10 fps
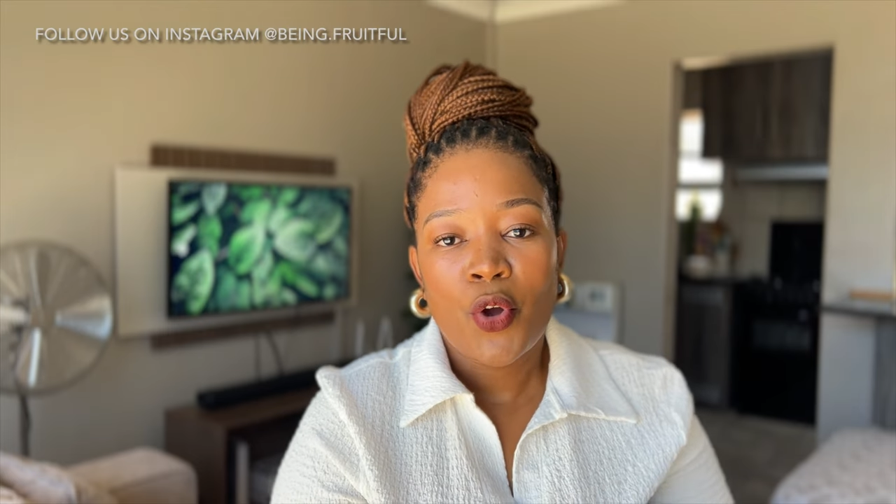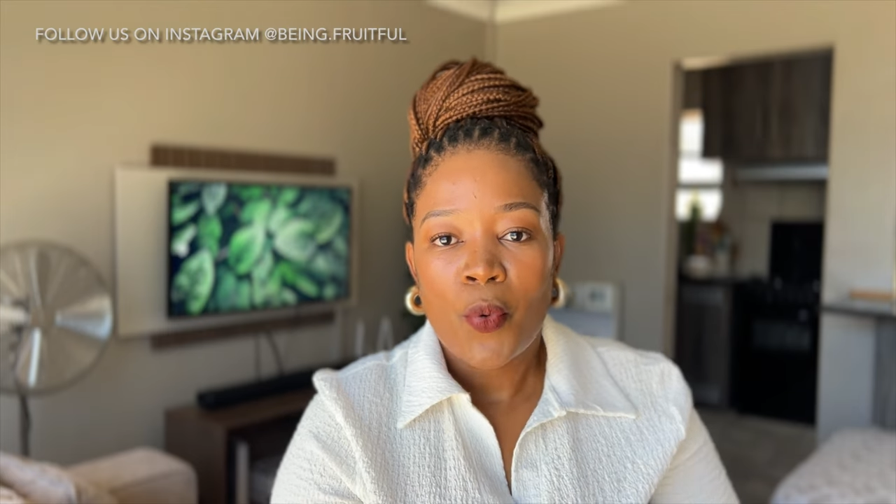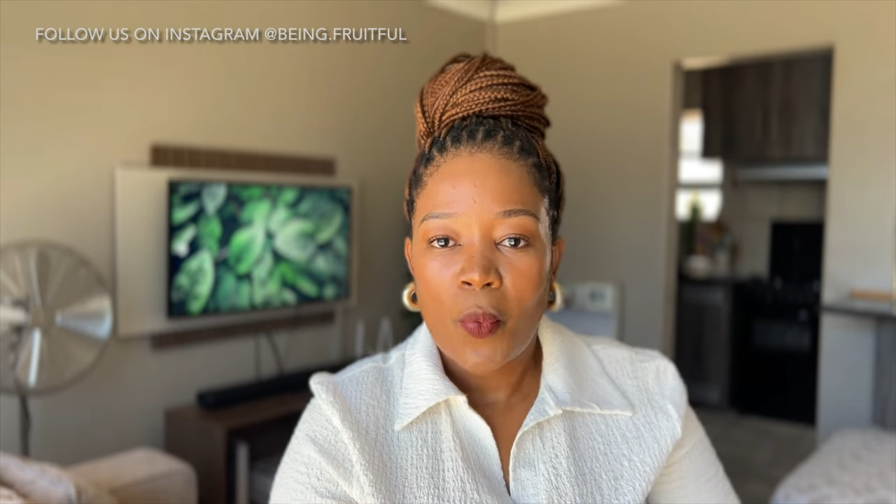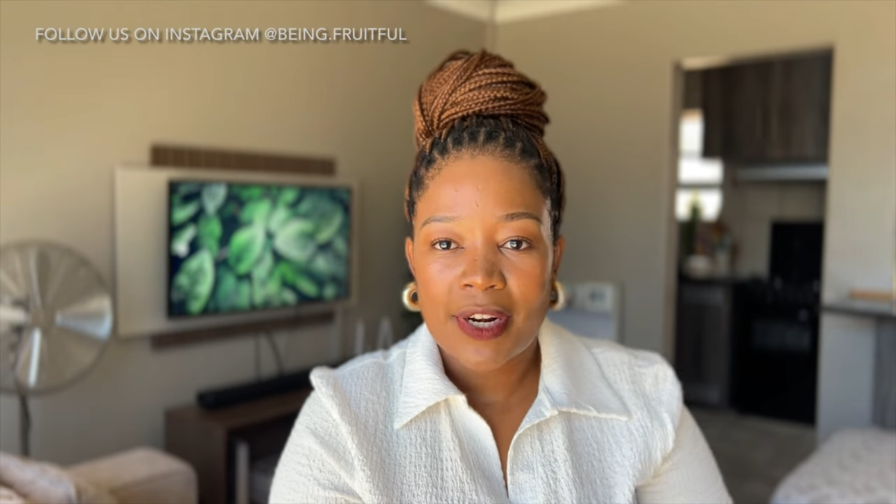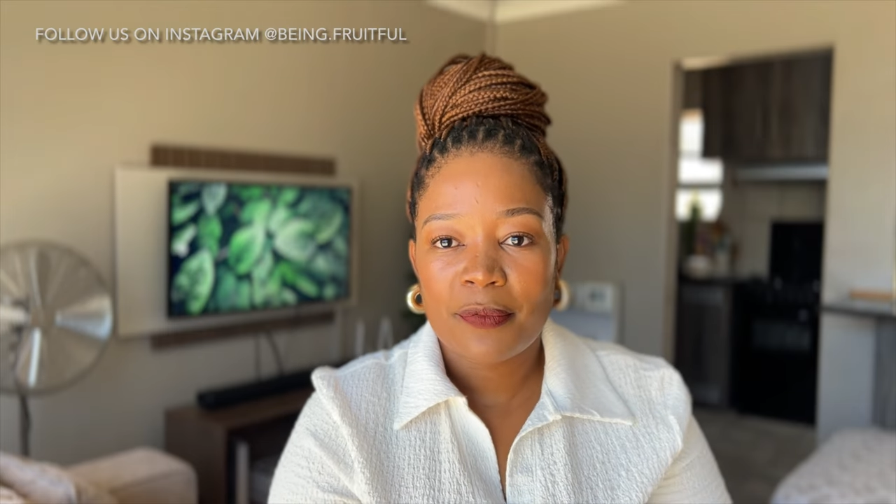
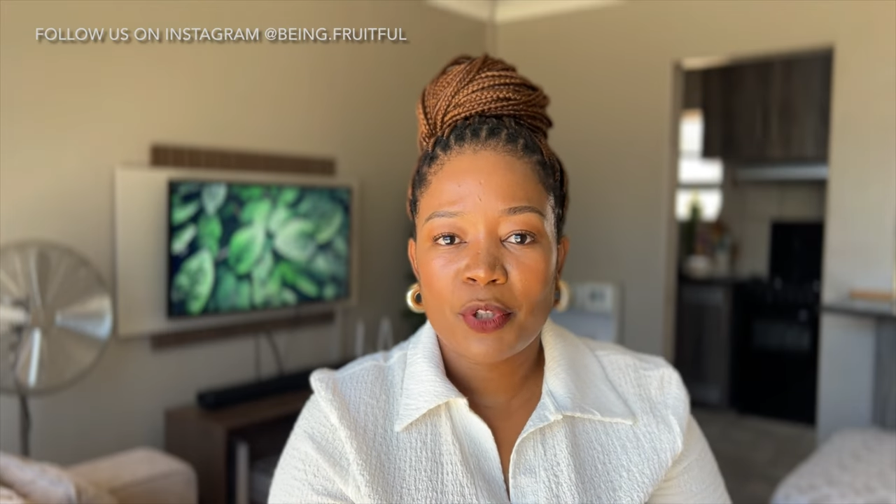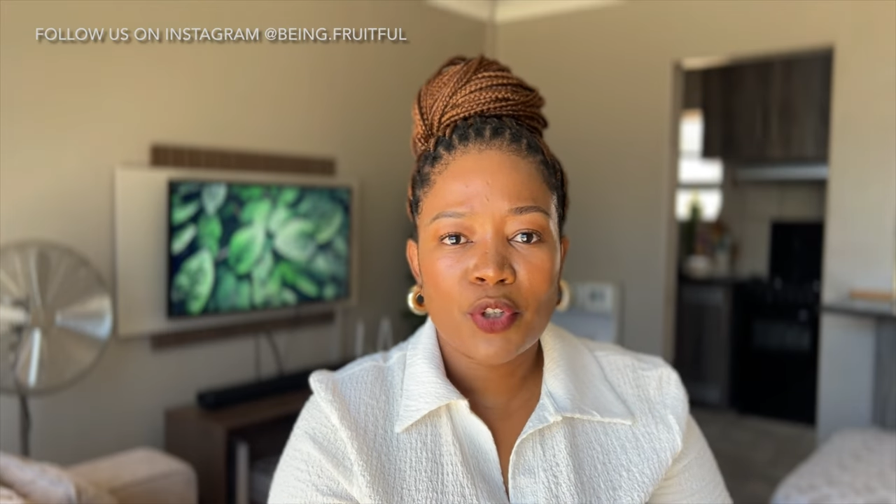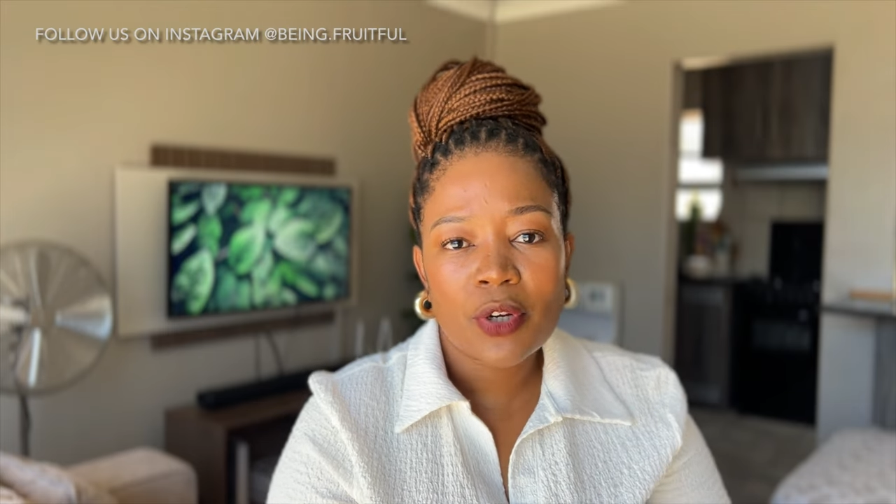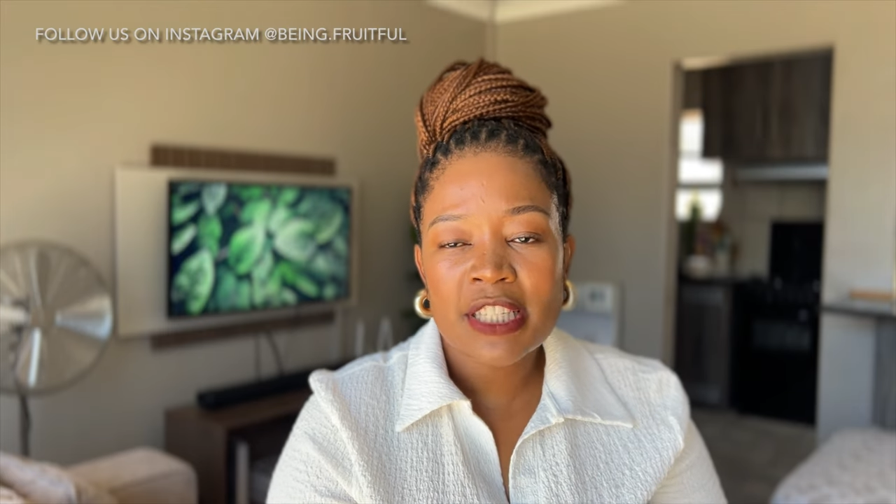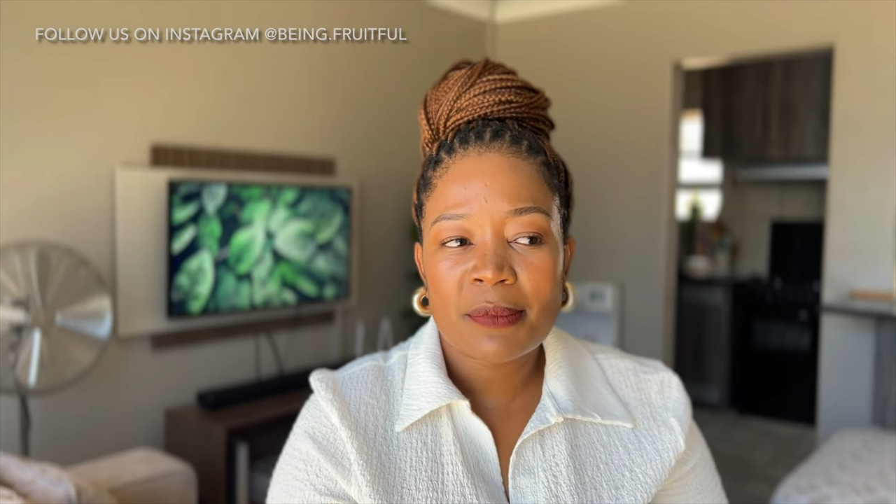what I've been, you
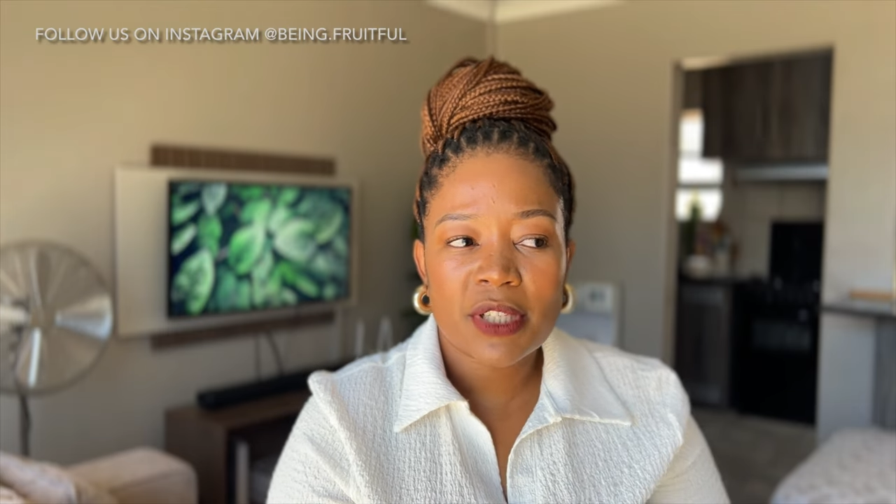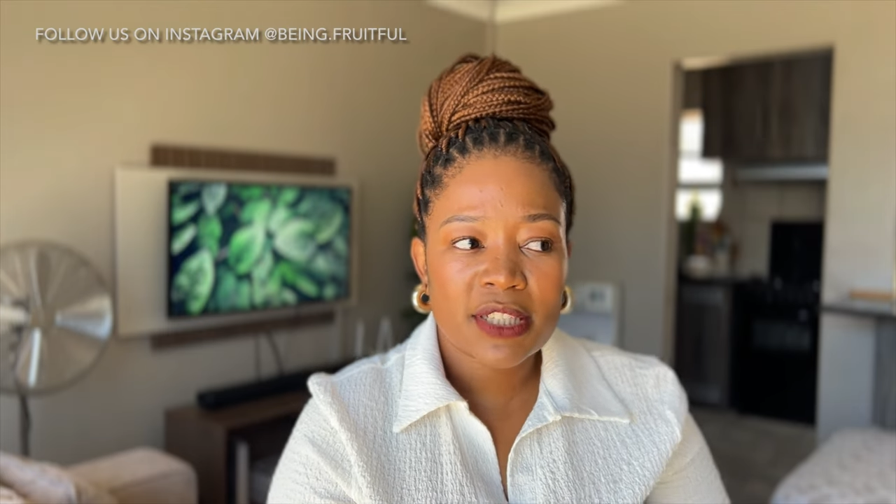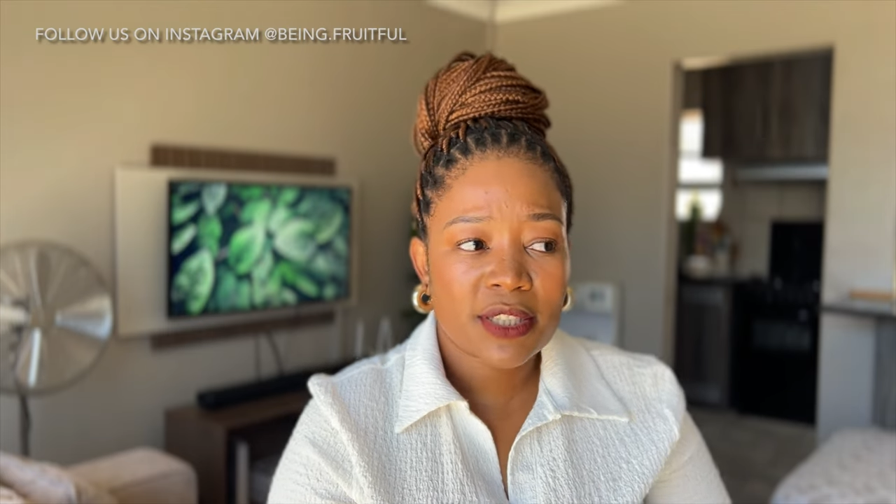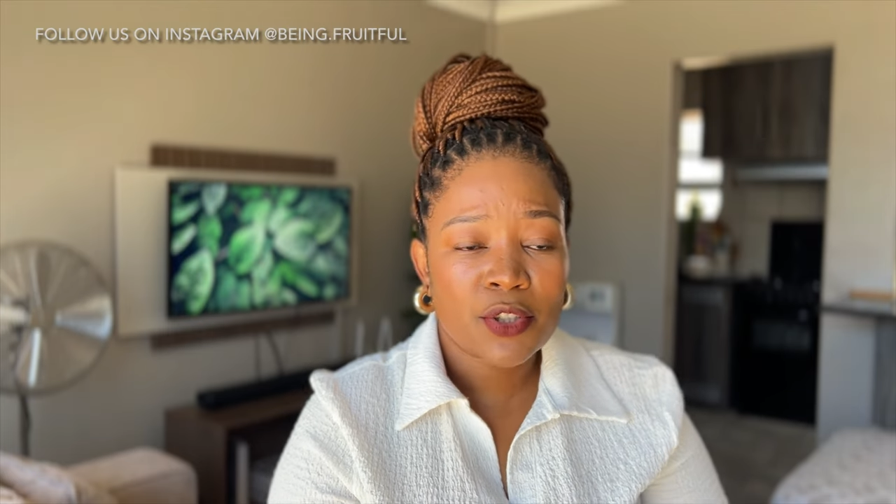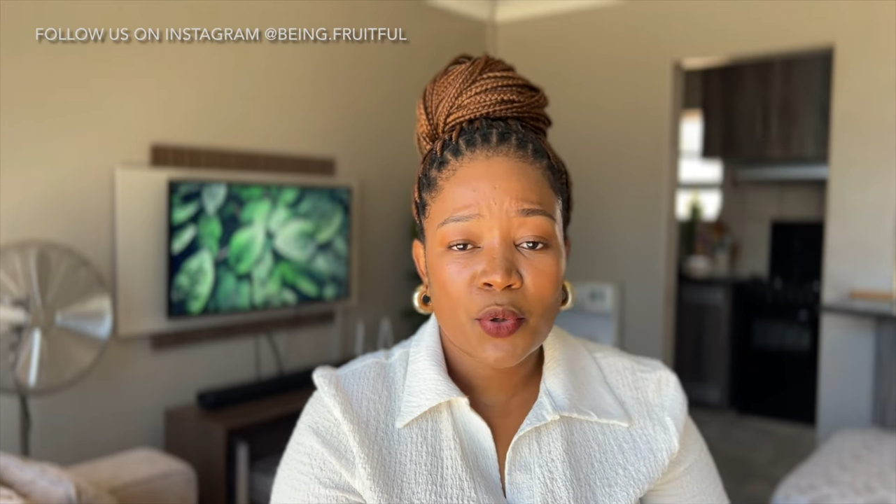know, as much
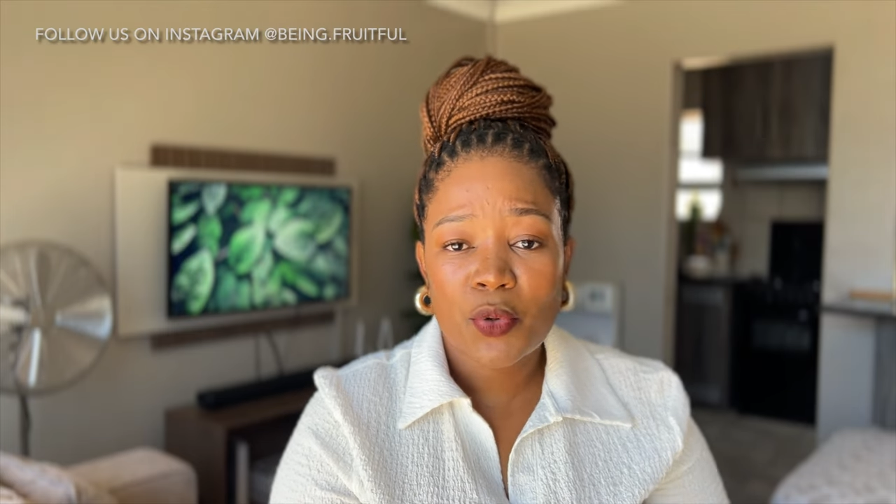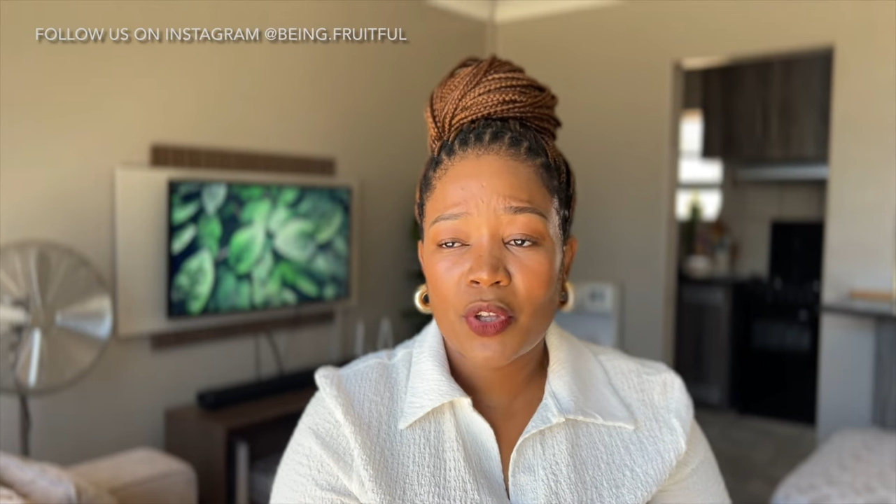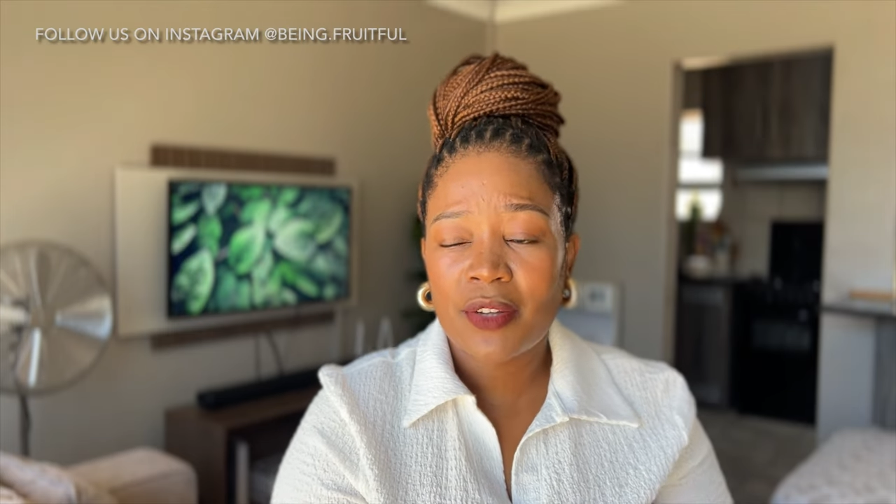as, you know,